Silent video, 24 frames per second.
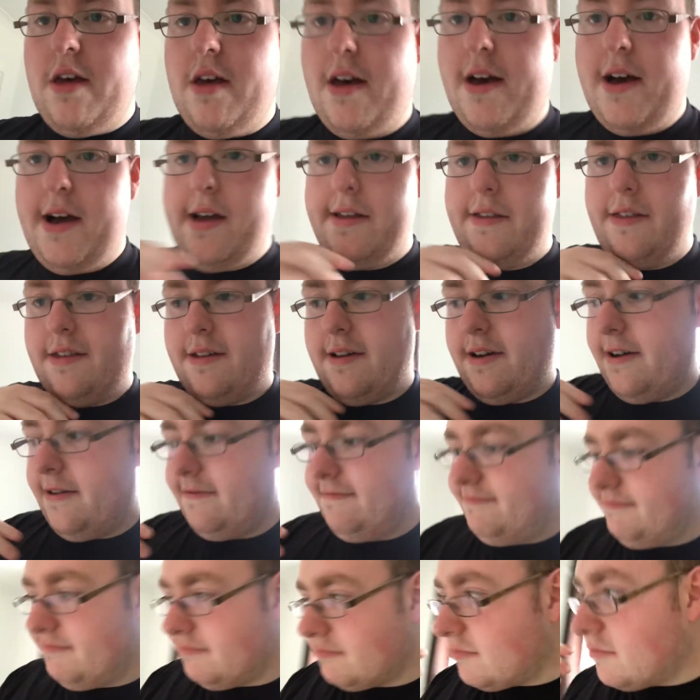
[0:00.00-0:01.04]

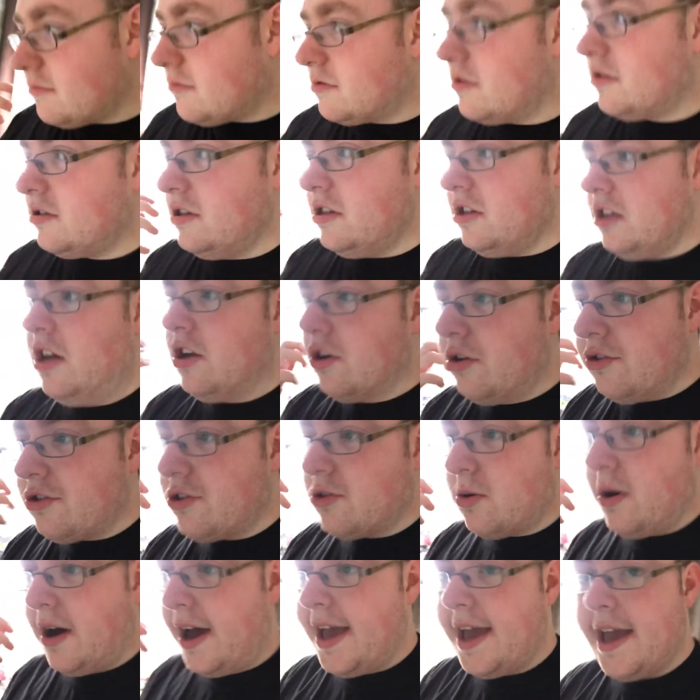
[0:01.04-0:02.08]
And looks
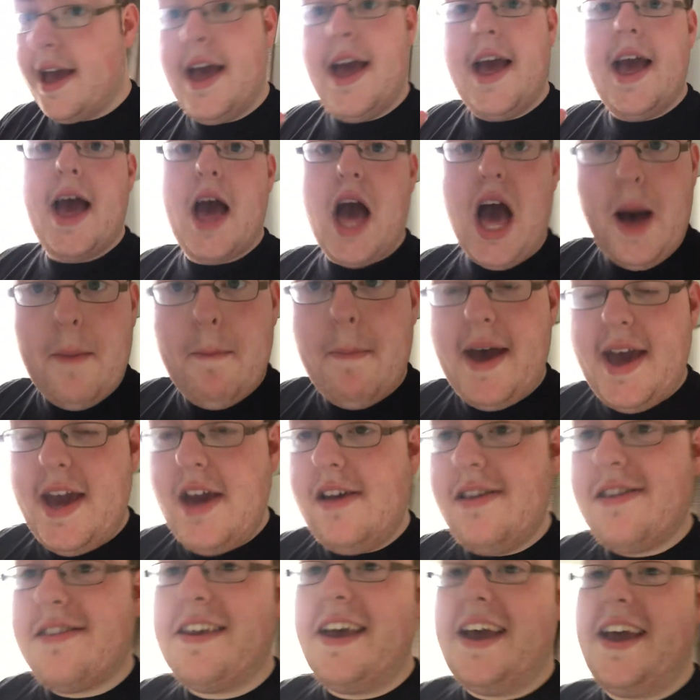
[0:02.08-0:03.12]
quite
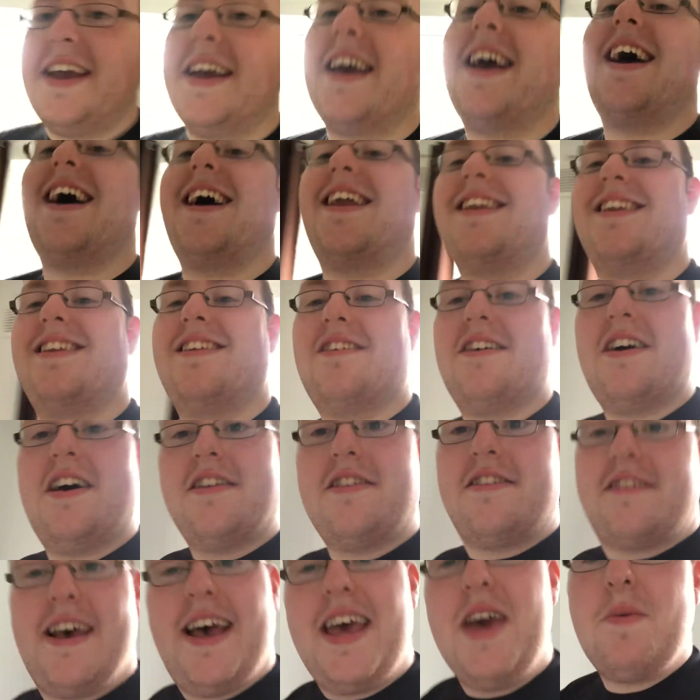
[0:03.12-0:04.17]
amazing. And
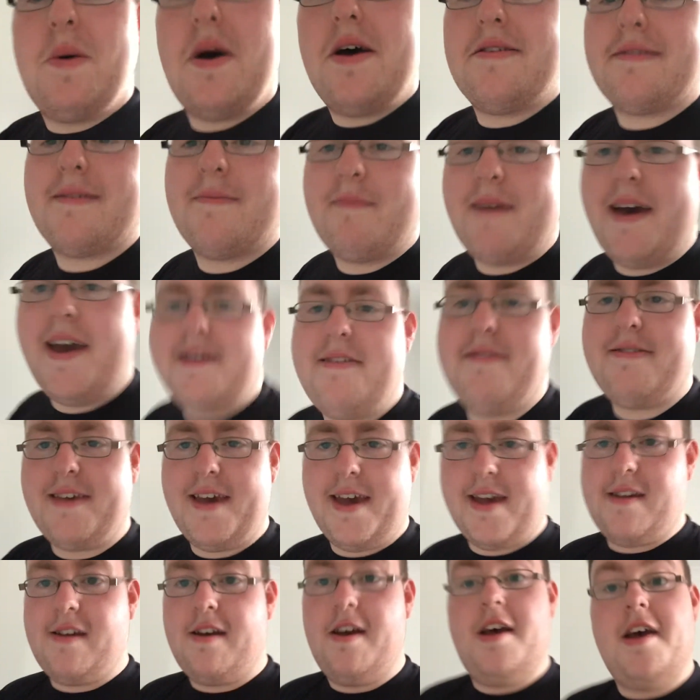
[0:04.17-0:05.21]
tell you what's
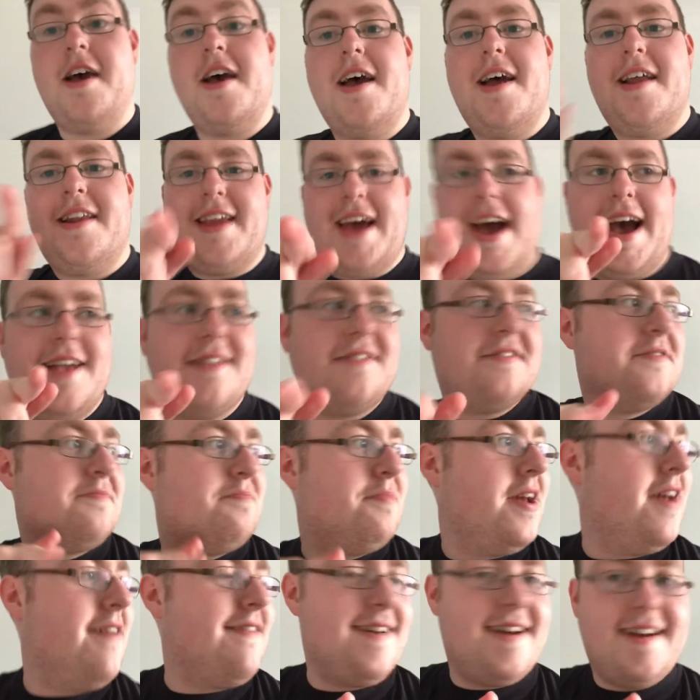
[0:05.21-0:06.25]
amazing, that's the
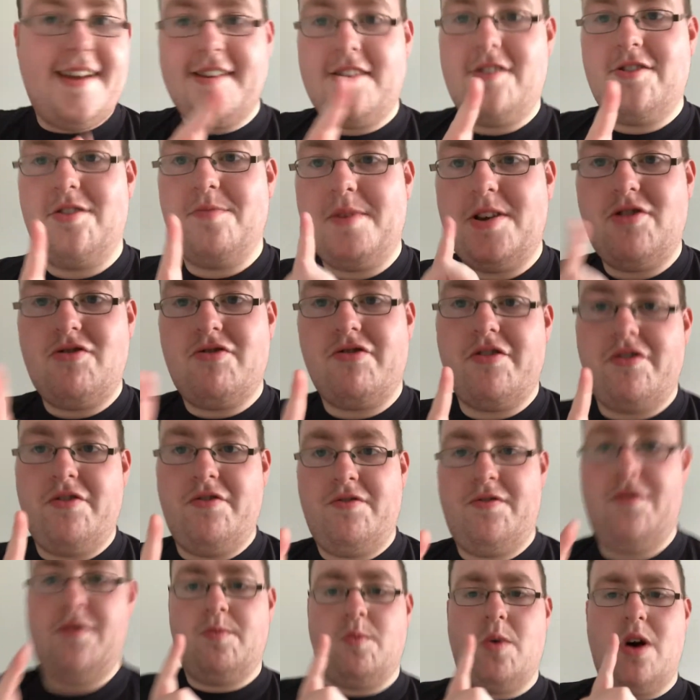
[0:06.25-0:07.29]
spirit to be
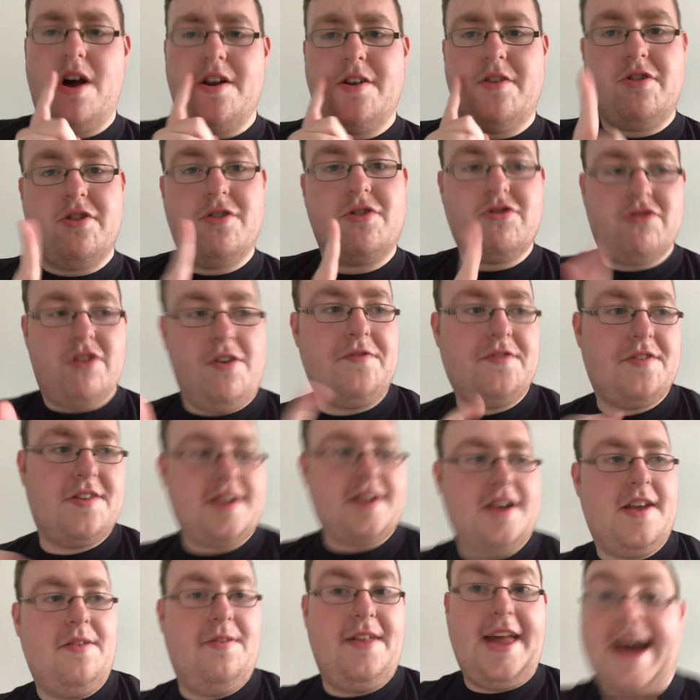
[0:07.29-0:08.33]
truth. One of the good truths is
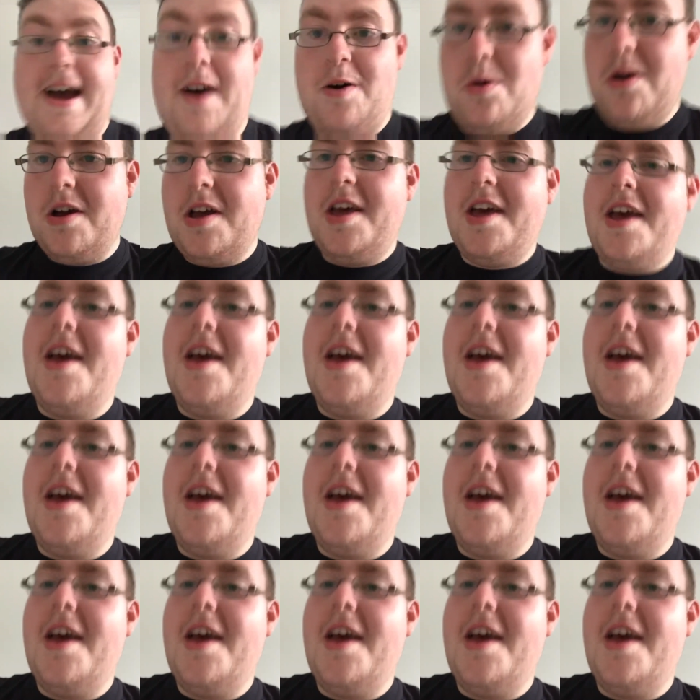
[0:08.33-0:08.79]
it now.